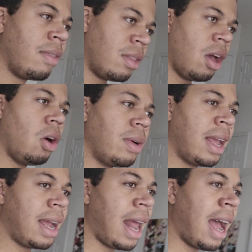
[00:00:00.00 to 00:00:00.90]
know
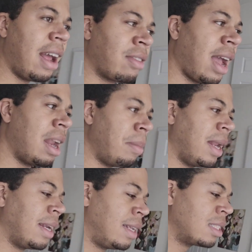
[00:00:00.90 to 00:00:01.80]
that I have kind of
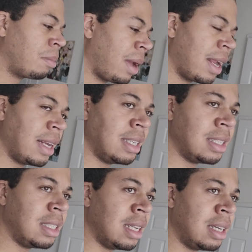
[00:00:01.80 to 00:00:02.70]
been anticipating
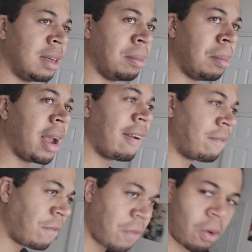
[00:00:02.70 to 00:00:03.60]
the main
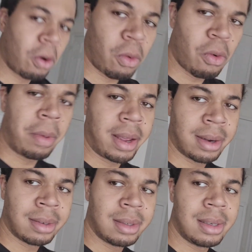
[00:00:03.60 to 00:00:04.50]
four group here.